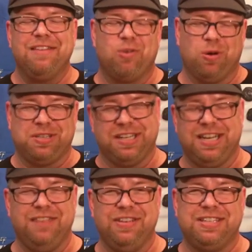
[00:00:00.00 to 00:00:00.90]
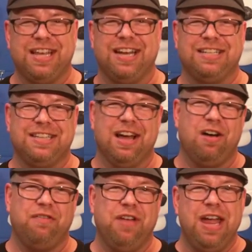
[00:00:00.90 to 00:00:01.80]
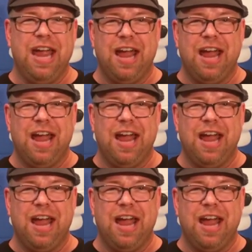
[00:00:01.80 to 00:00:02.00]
of course the TV set itself,